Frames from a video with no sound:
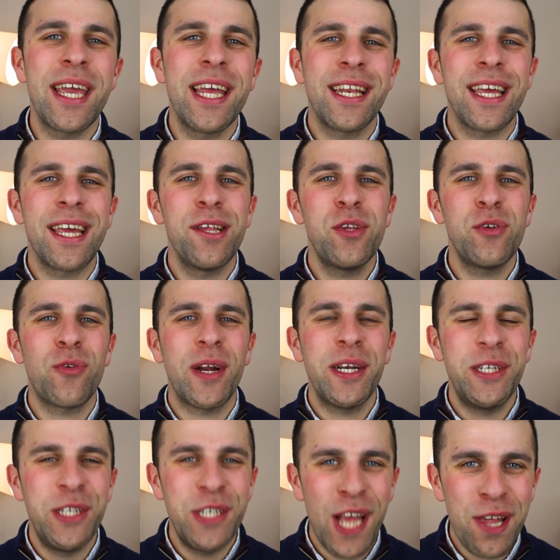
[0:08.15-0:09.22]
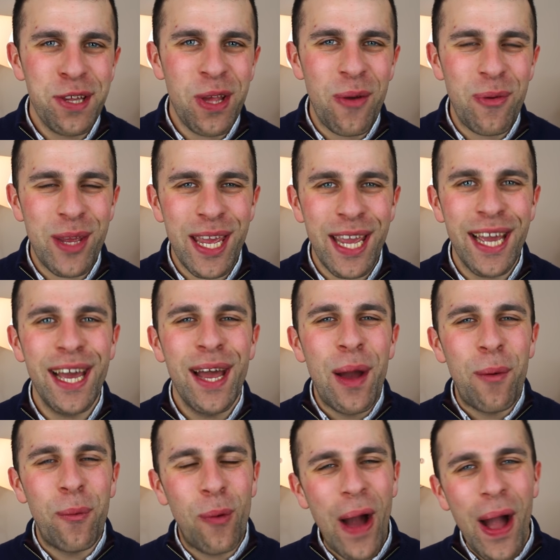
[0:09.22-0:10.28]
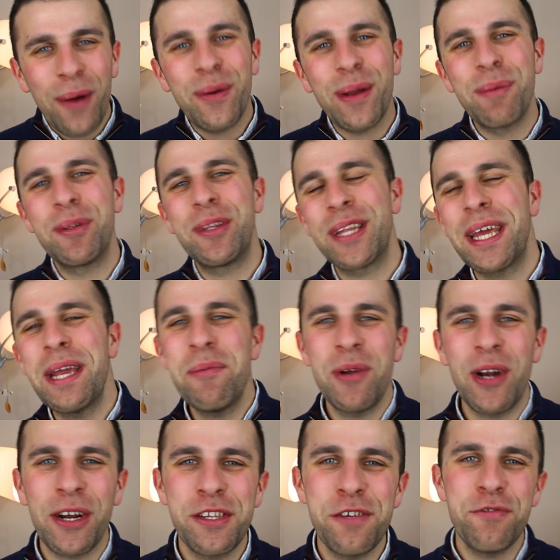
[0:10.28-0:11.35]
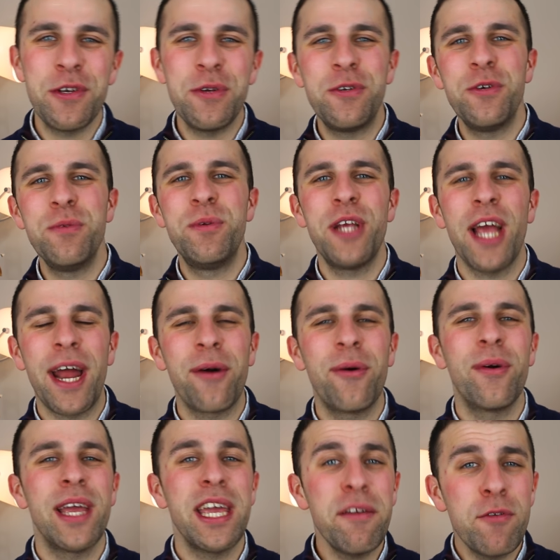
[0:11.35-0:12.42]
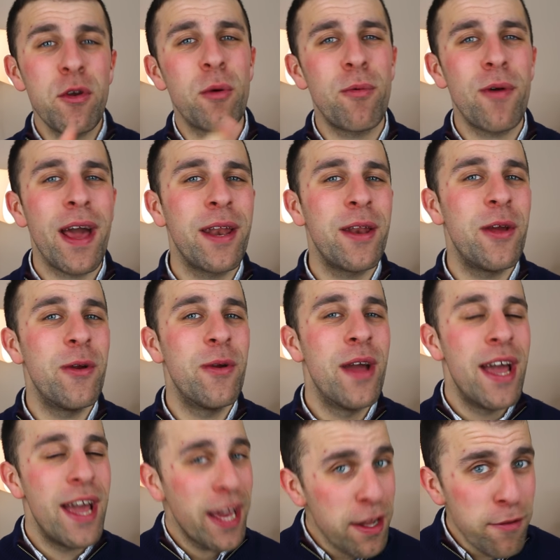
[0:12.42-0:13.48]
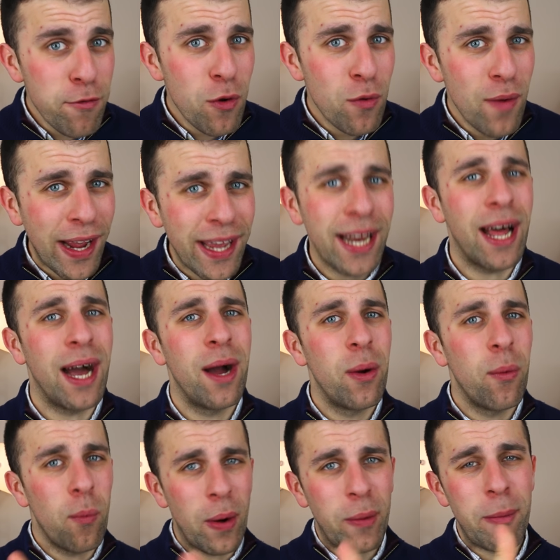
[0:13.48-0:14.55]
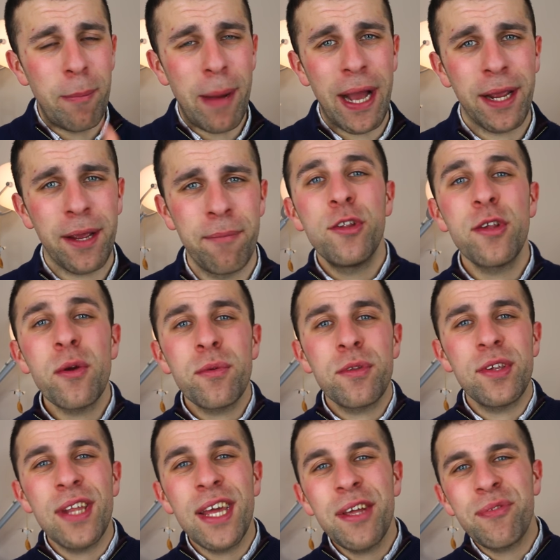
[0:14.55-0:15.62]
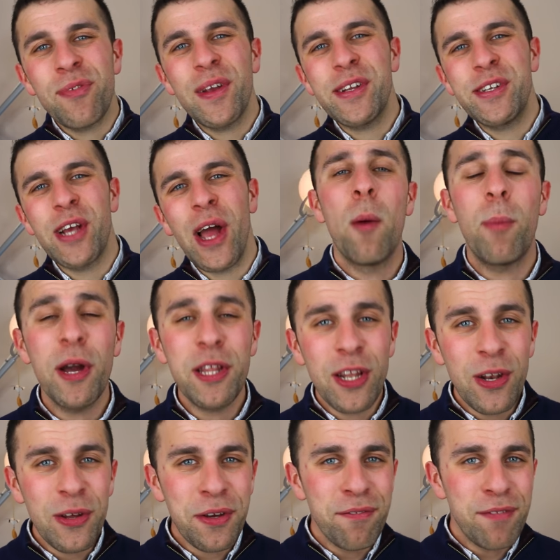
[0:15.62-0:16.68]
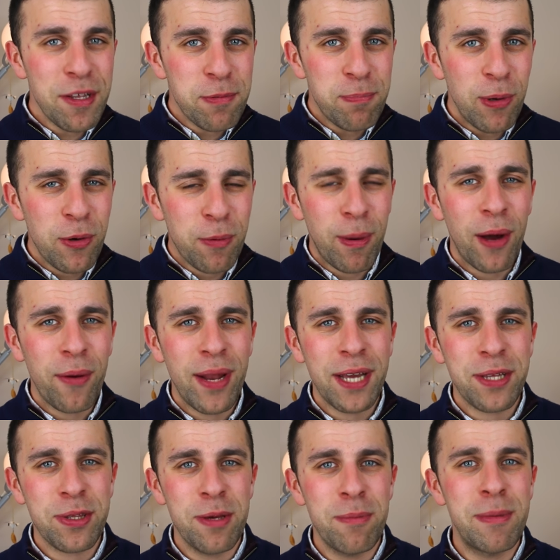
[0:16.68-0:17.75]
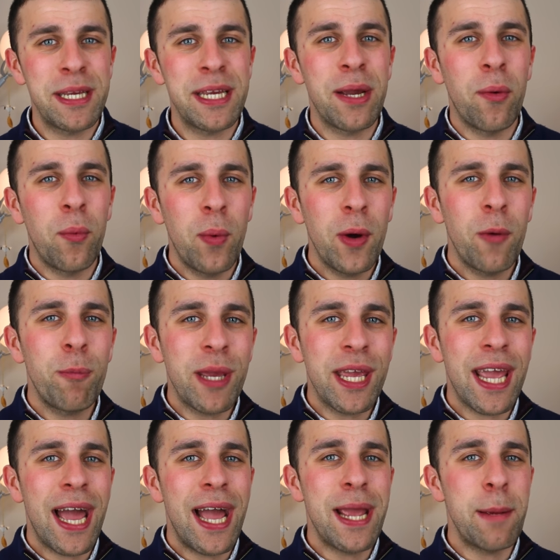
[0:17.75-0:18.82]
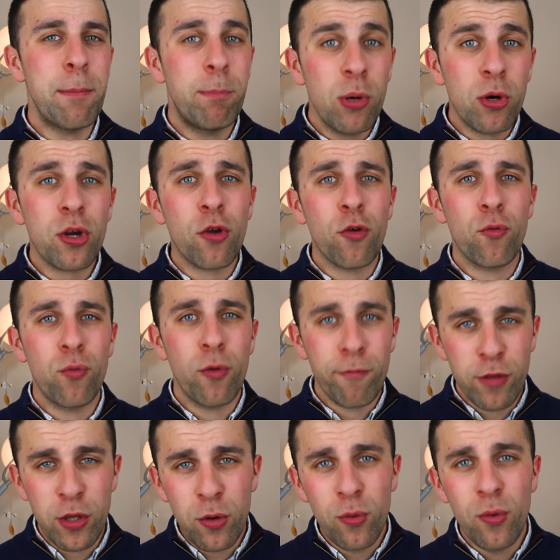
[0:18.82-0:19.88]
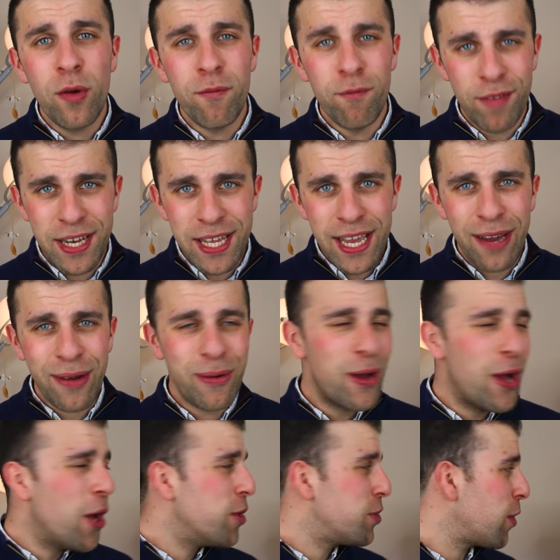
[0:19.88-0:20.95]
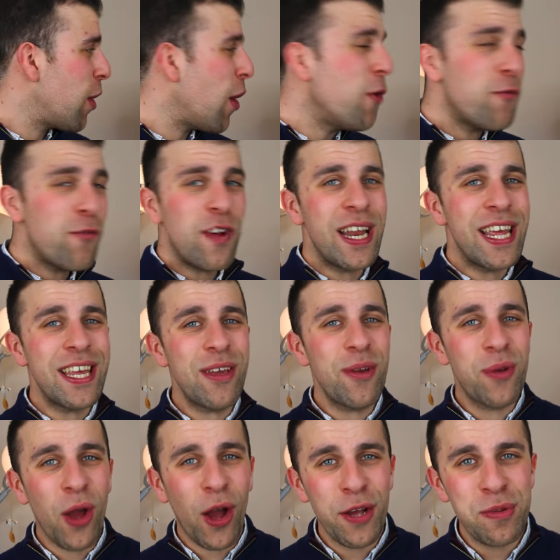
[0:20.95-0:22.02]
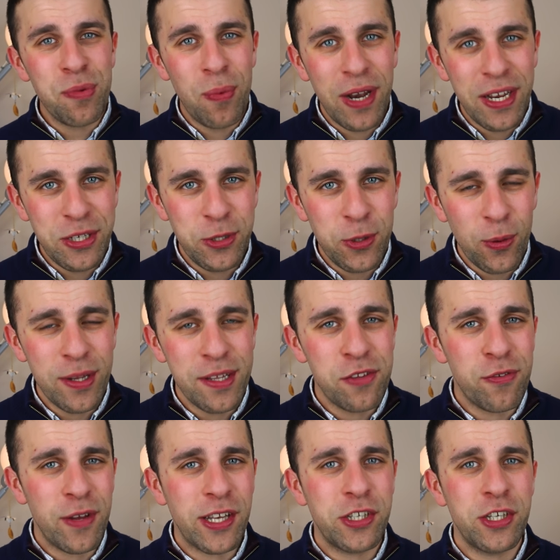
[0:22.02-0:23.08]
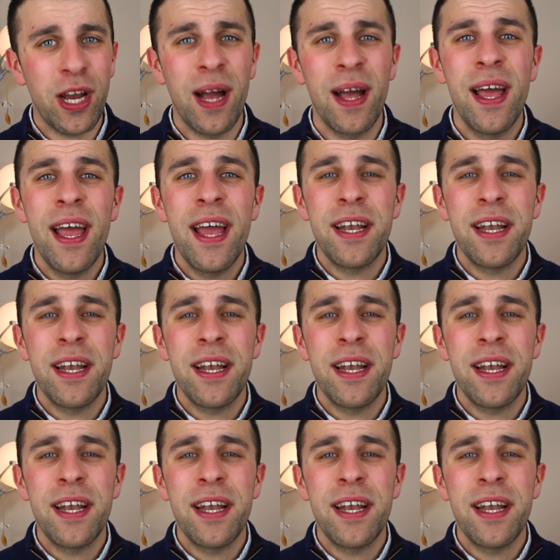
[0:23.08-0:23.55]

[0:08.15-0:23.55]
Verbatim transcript: It is Francesco here. Welcome to the Keep Productive YouTube channel if you're brand new, and if you're a regular, welcome back. So today's feature, by the look of this book pile next to me, will be a book review video. So hopefully you guys will enjoy this feature.